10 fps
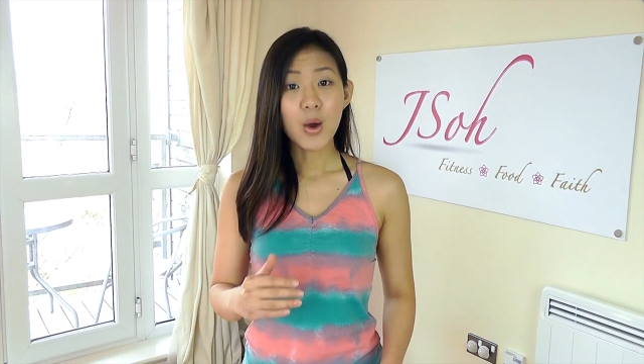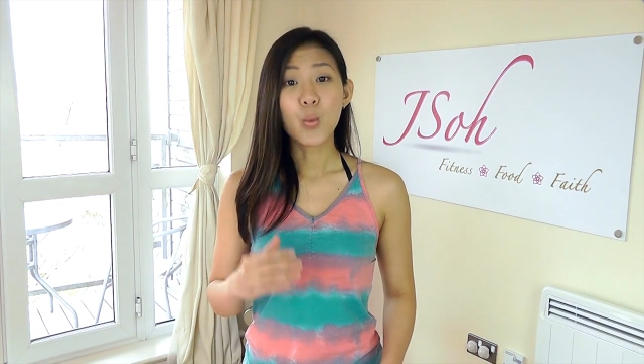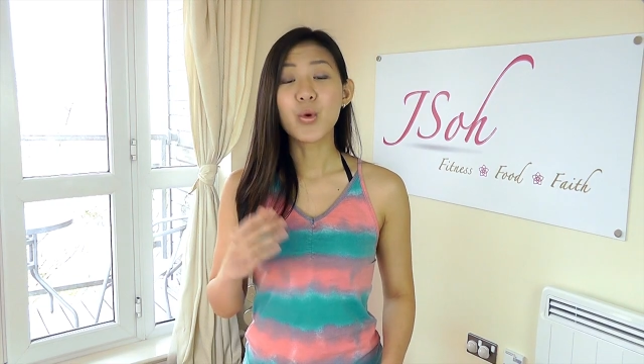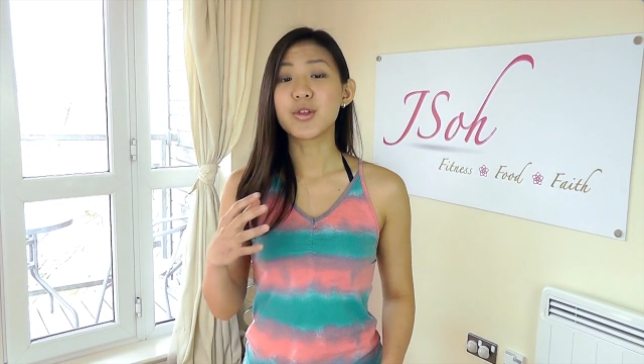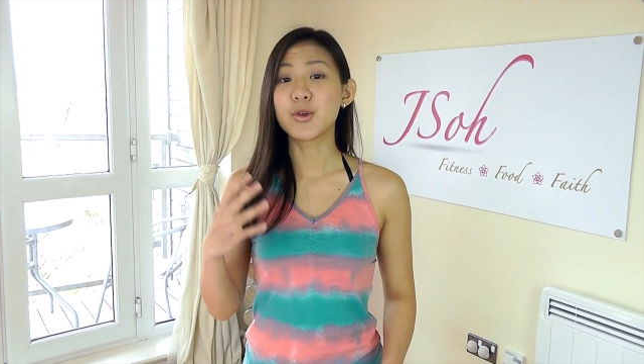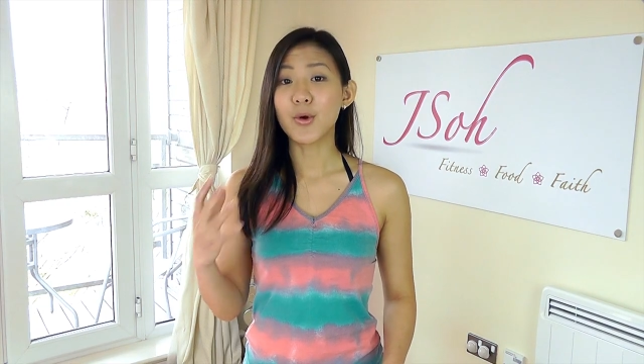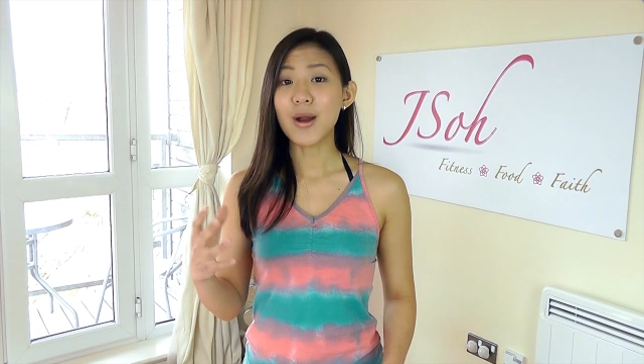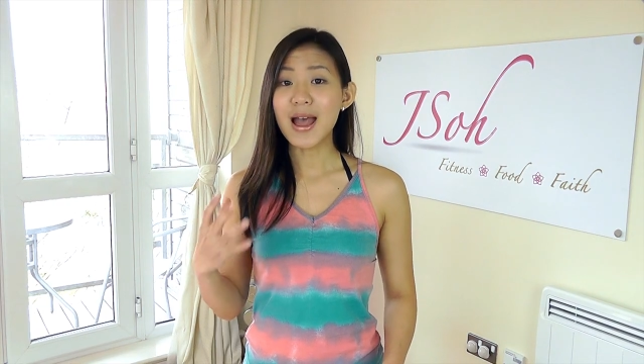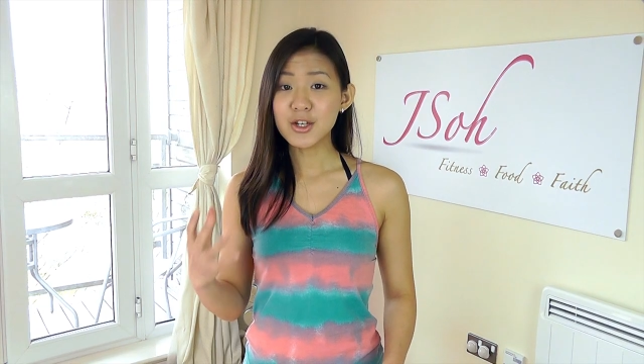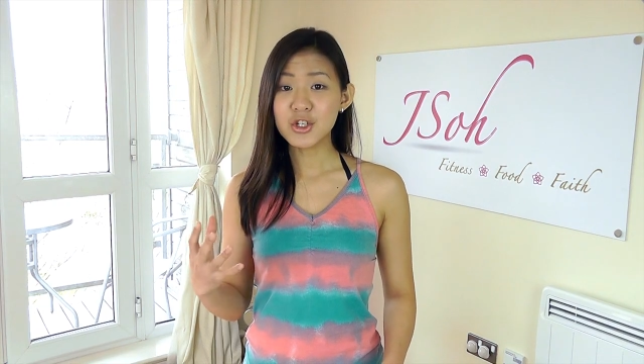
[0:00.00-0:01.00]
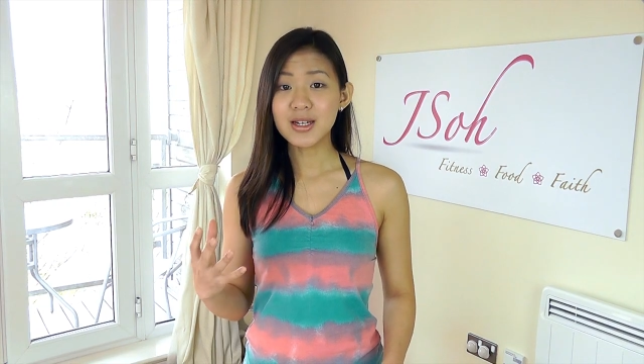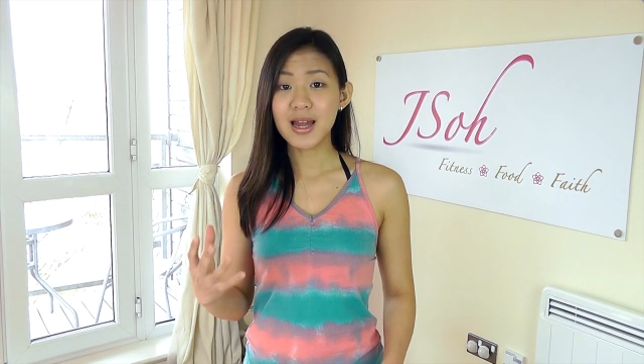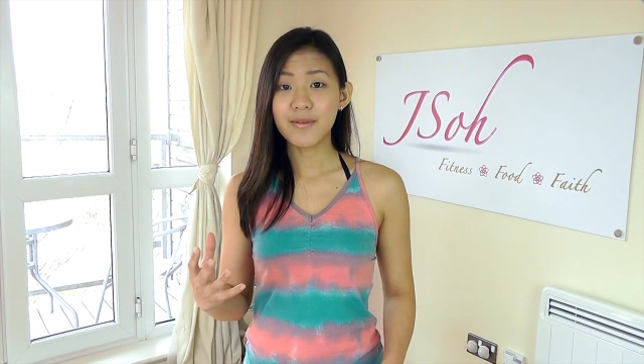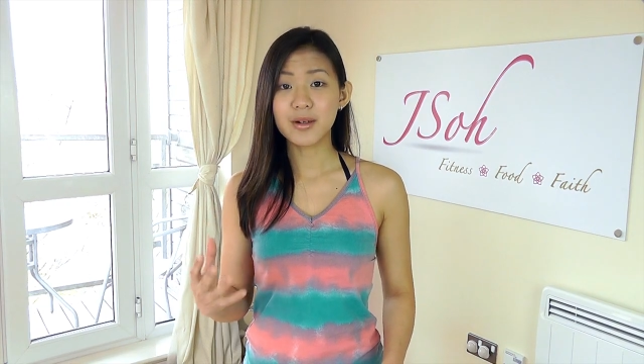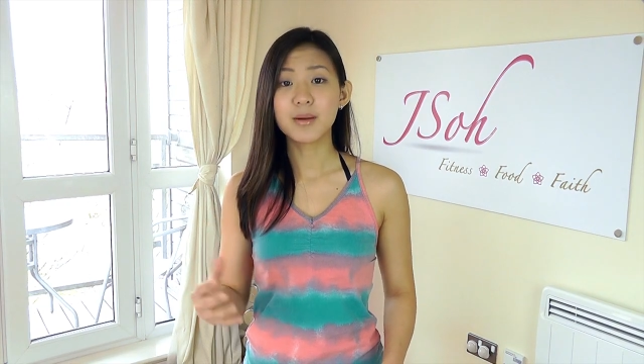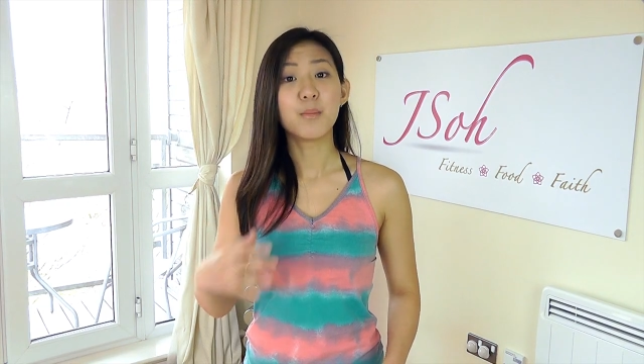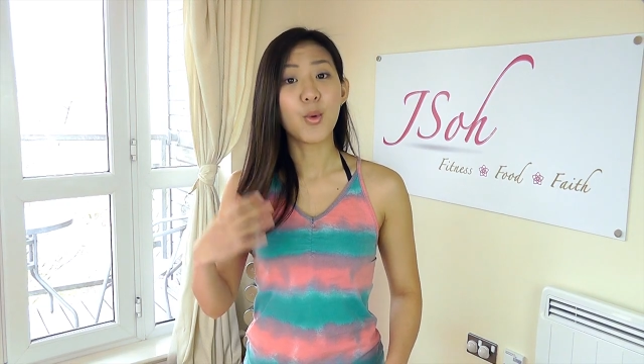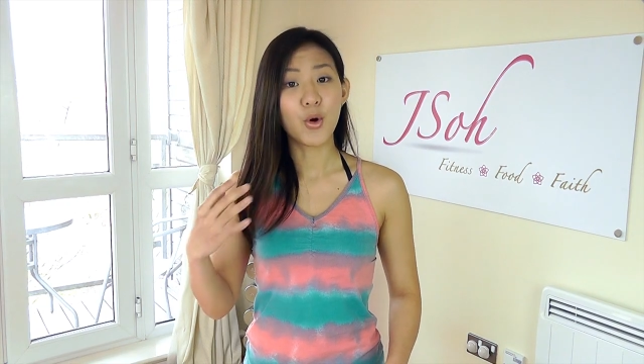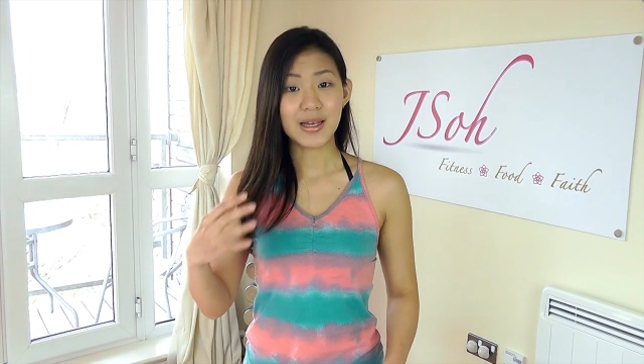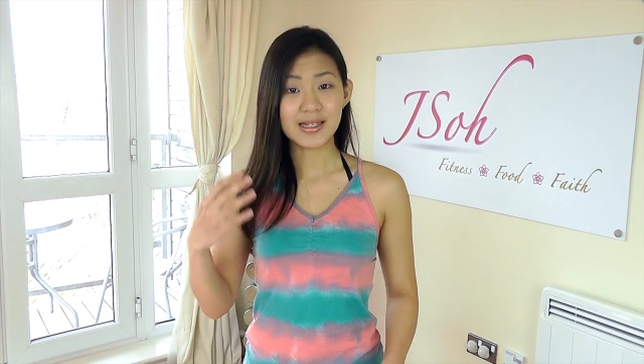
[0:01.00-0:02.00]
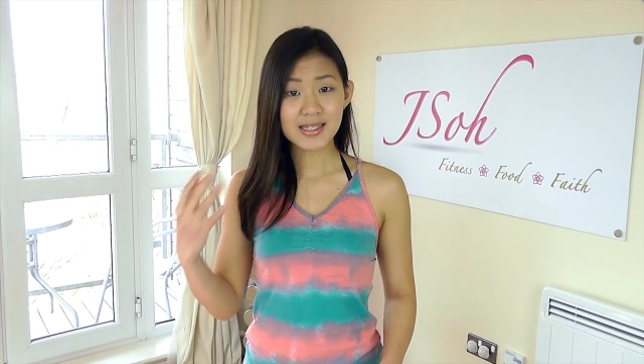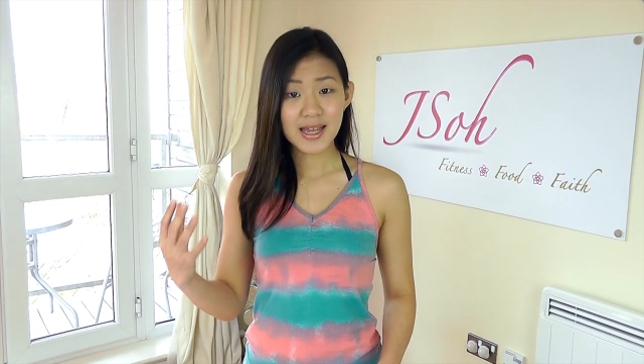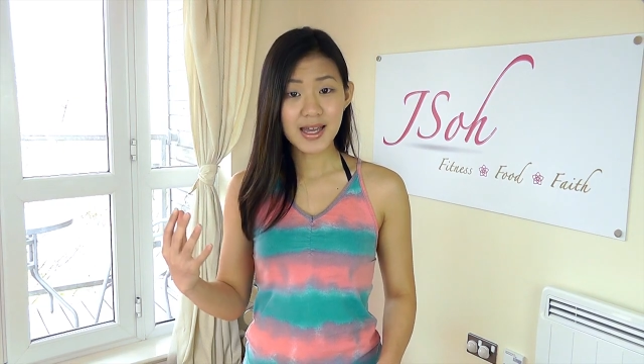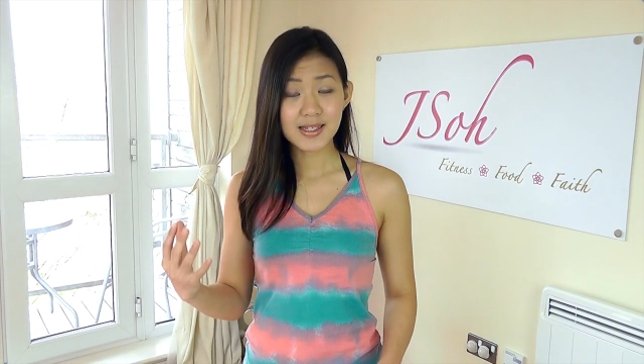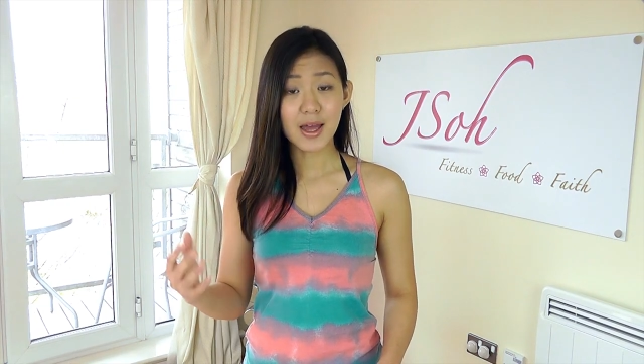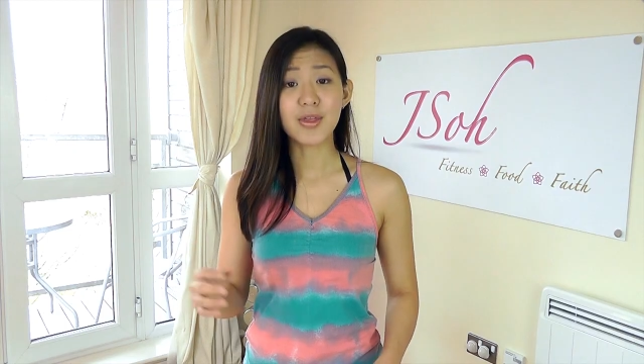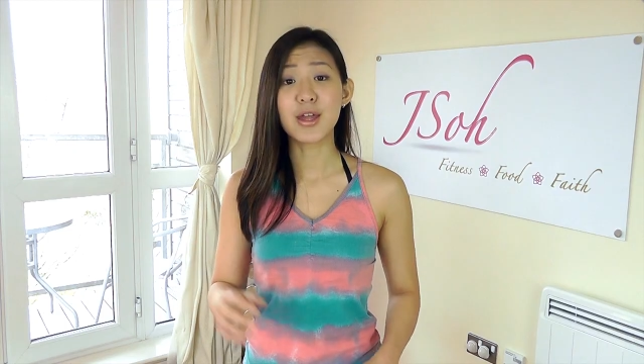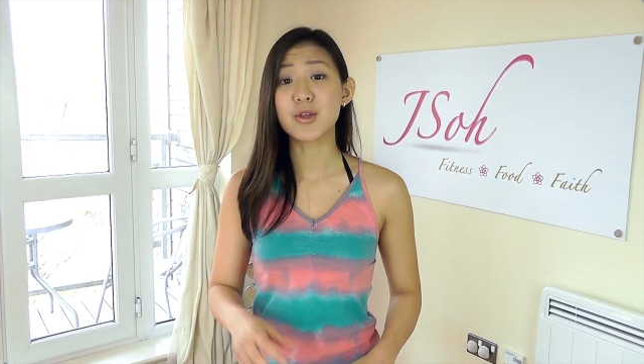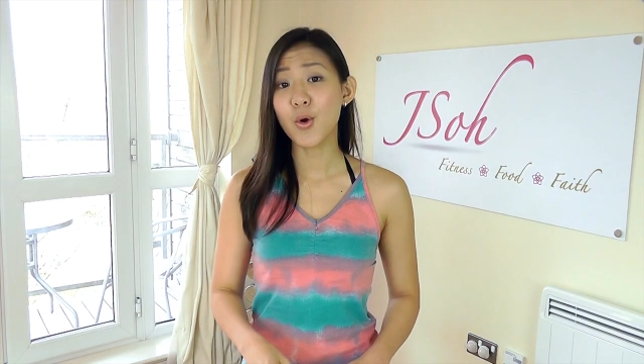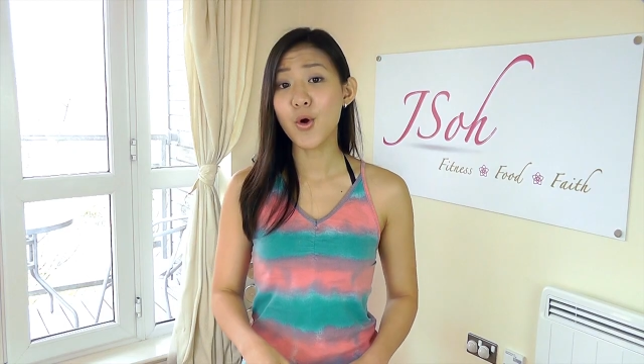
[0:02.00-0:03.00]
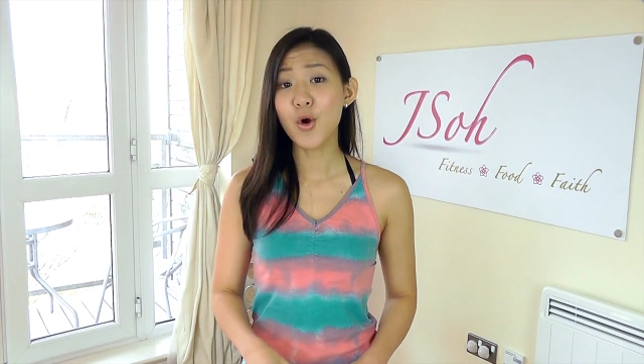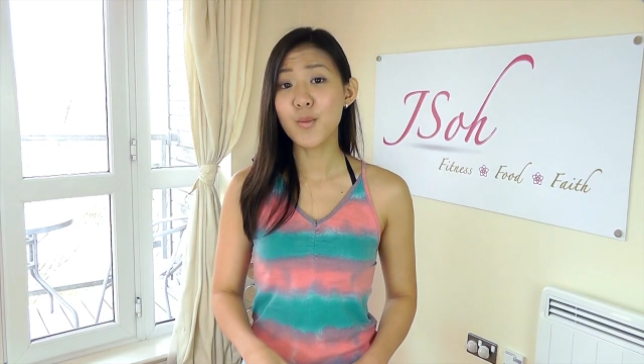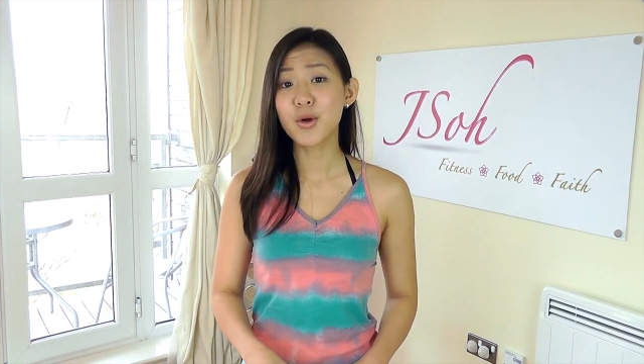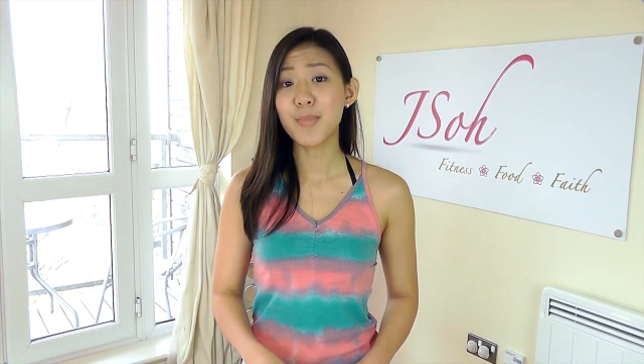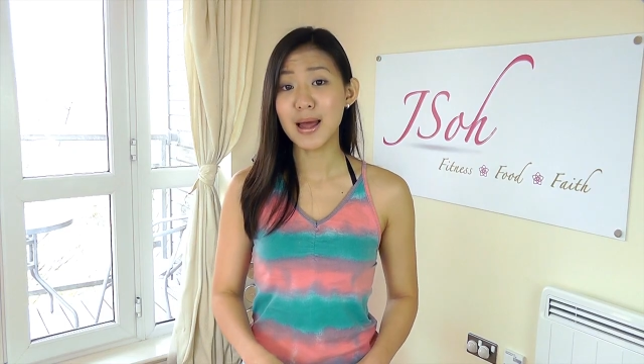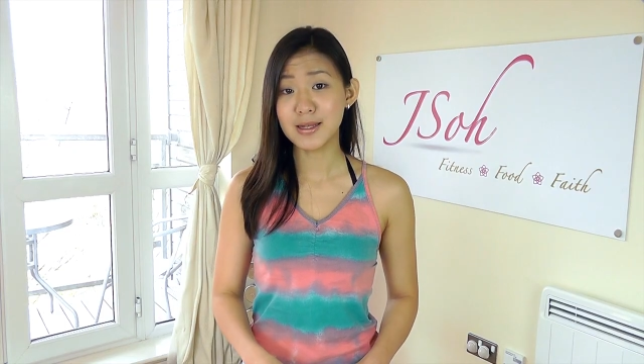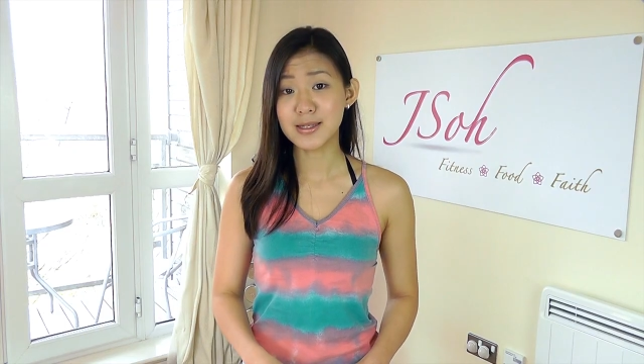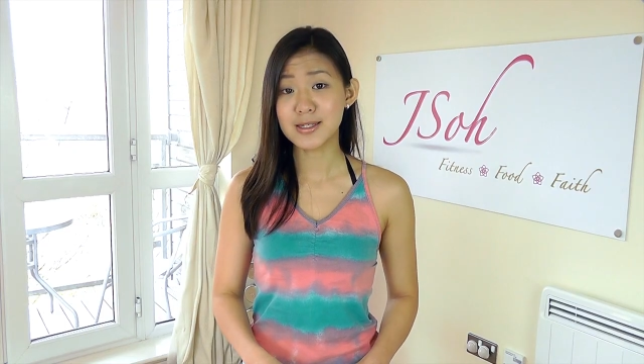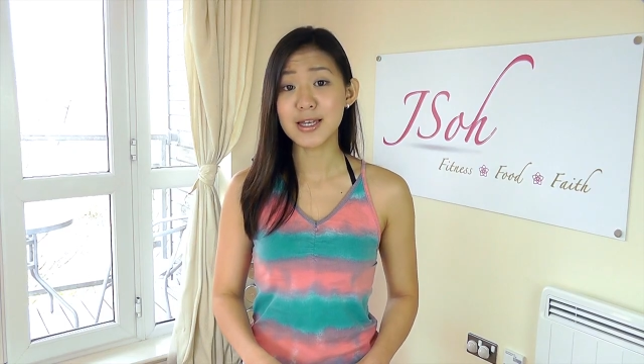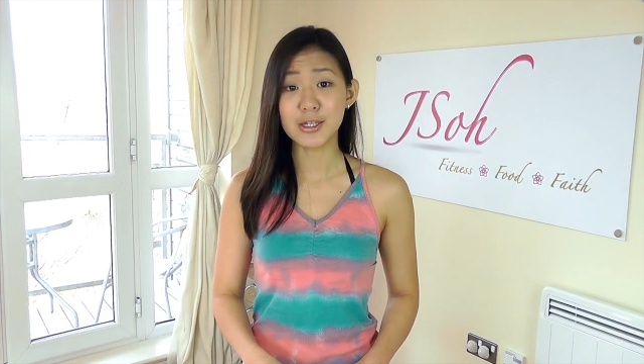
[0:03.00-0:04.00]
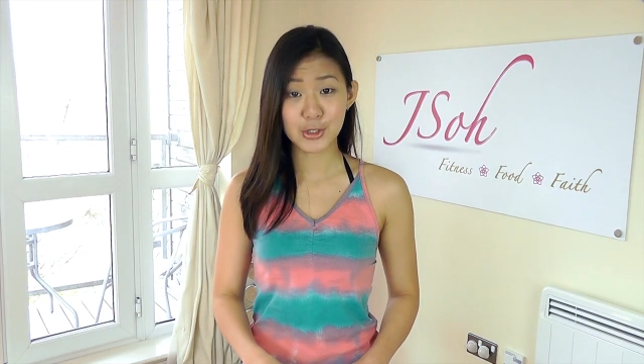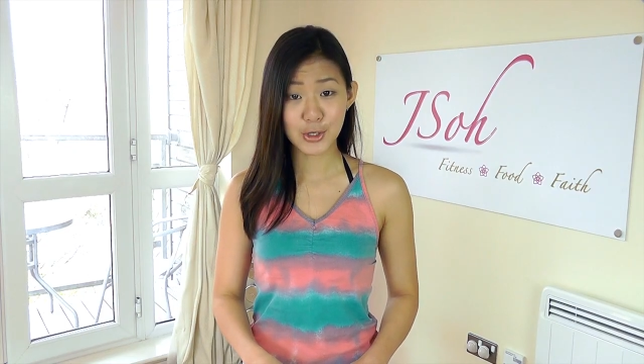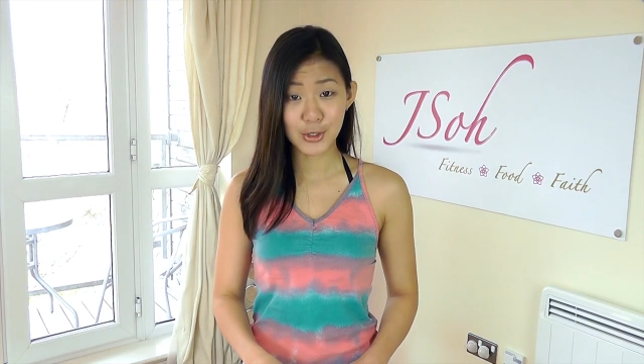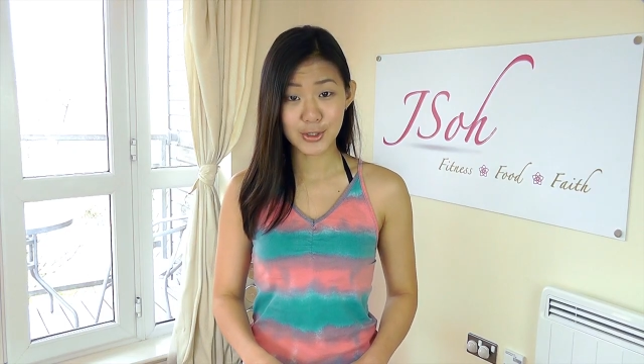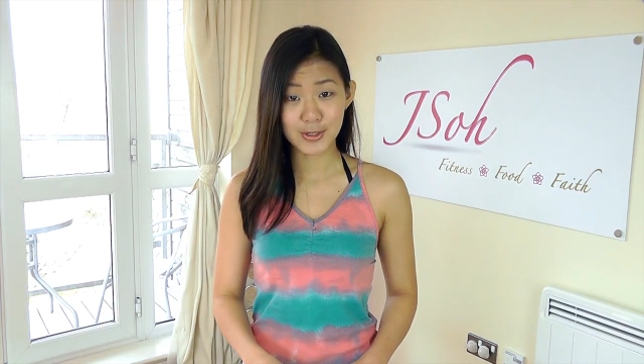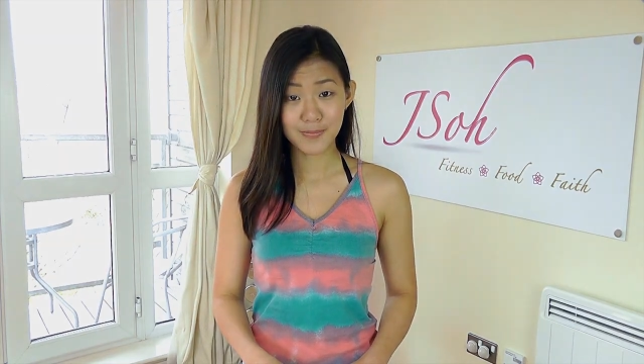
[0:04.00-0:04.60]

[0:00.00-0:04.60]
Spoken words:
with your energy level more than 6, then your hormone balance is good.